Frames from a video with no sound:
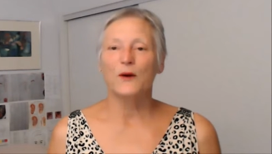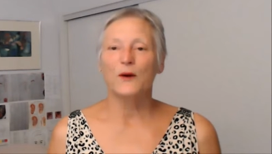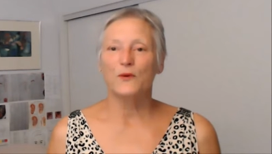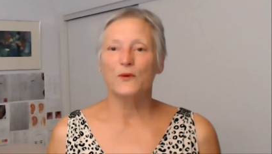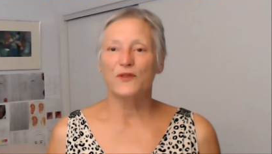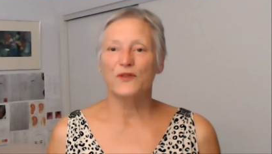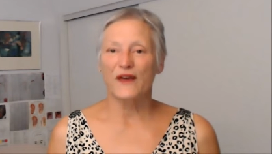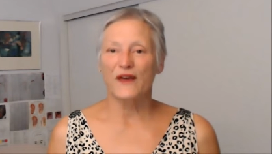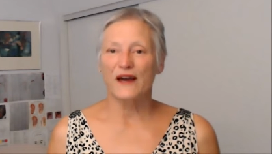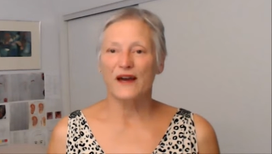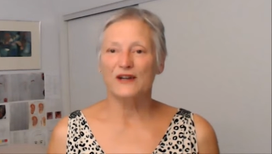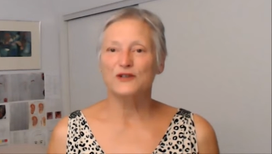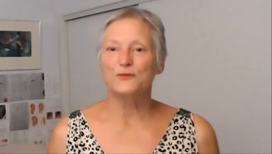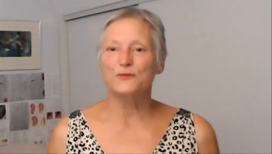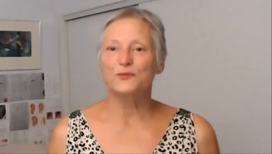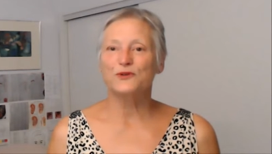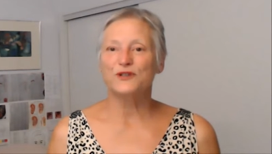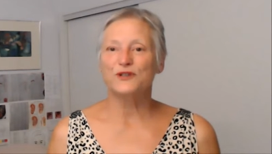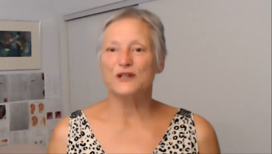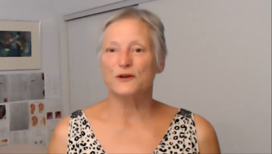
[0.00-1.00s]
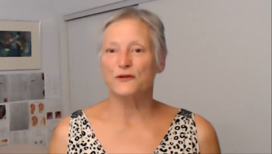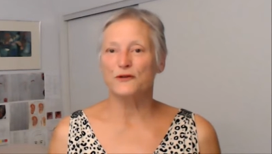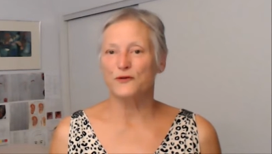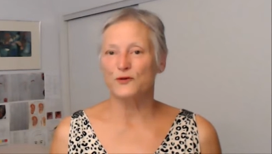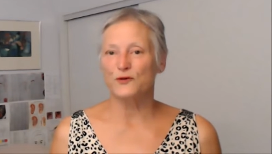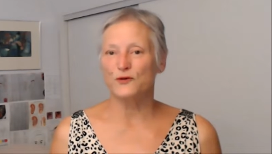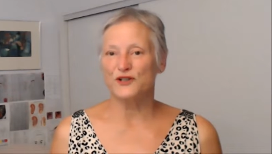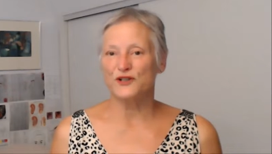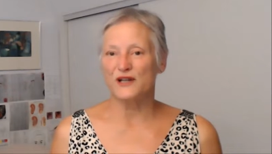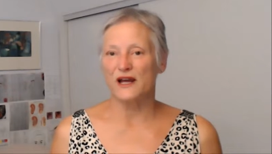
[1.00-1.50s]
without putting a
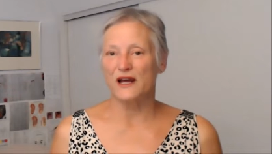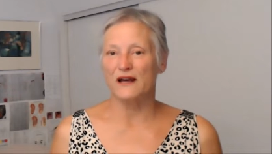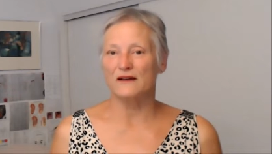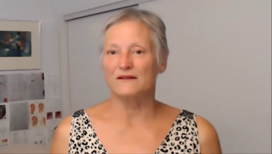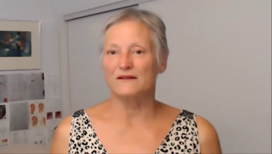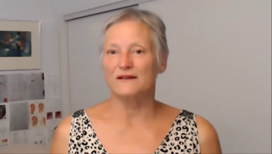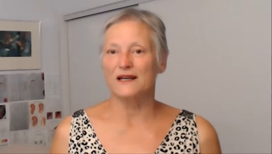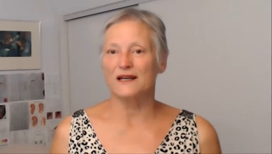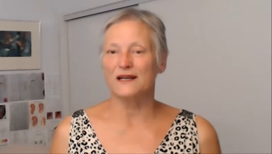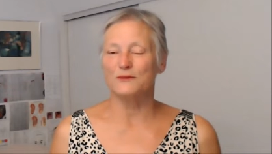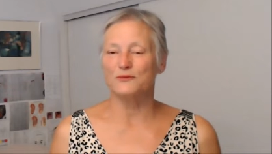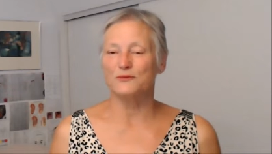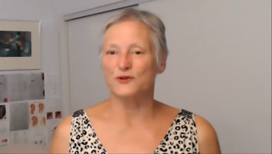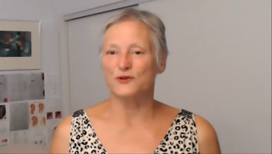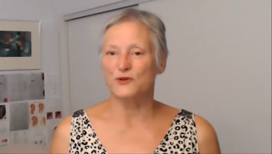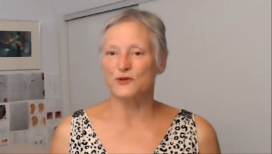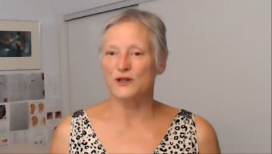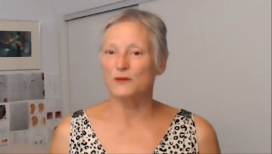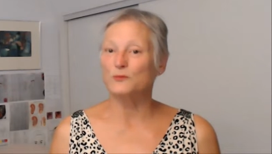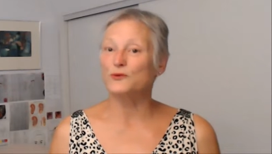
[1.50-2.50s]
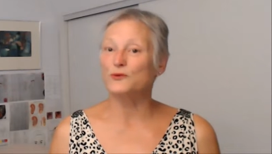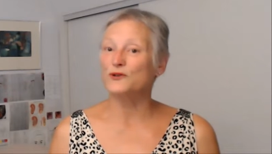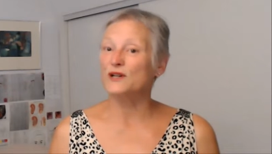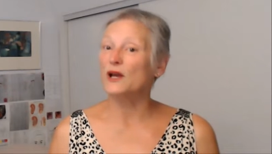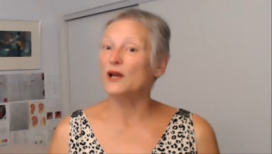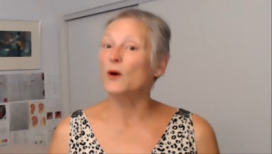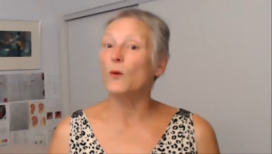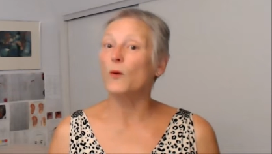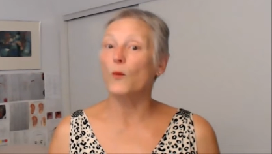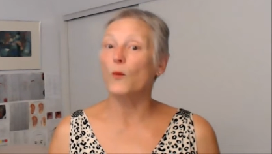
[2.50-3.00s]
foot down in between
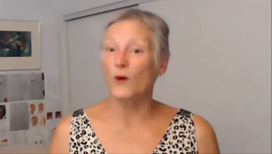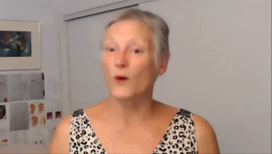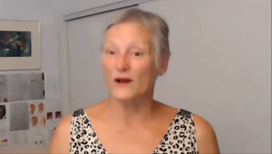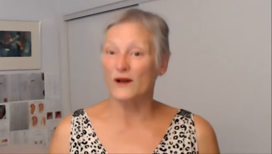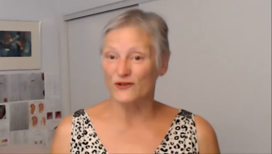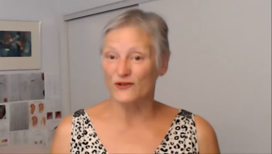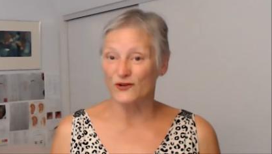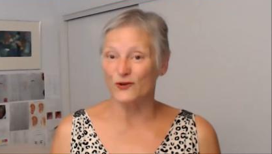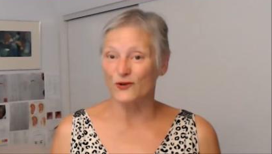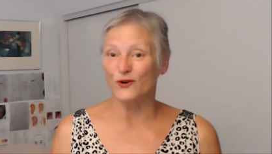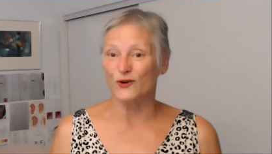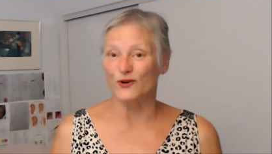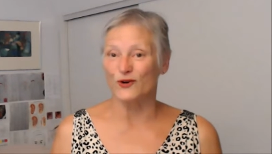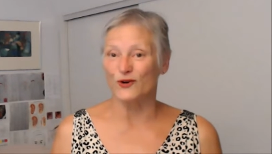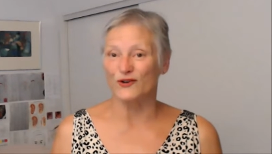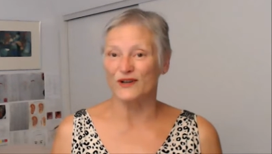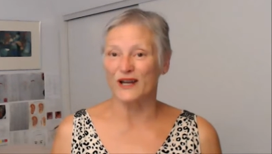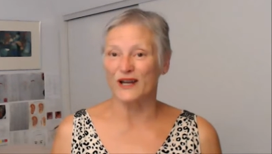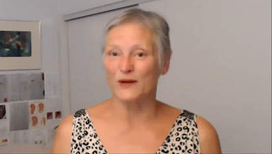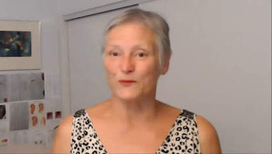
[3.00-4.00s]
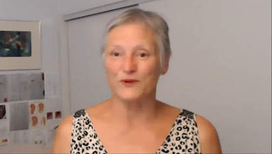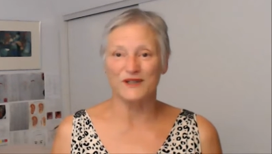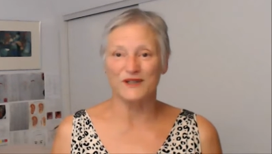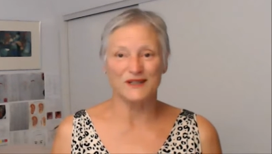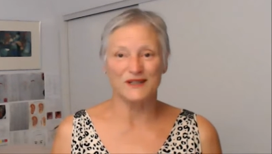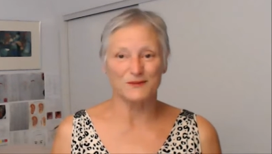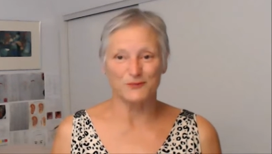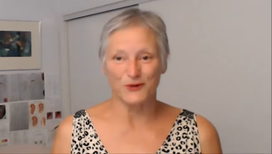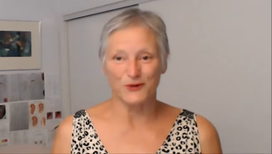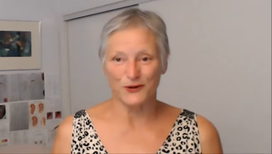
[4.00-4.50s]
putting one sock on, and we
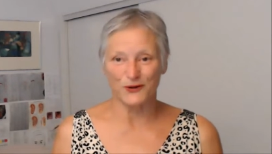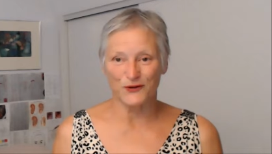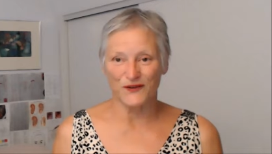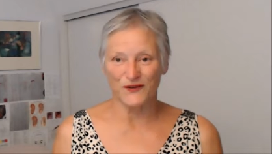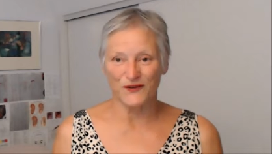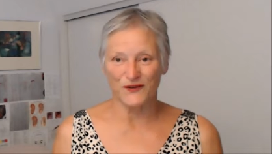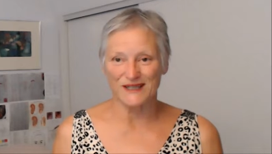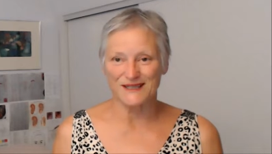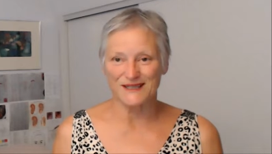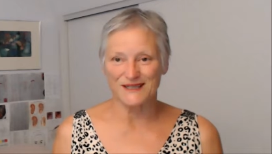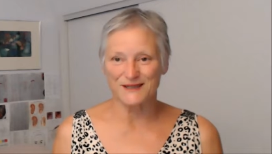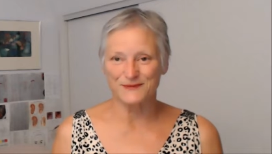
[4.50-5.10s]
did both feet.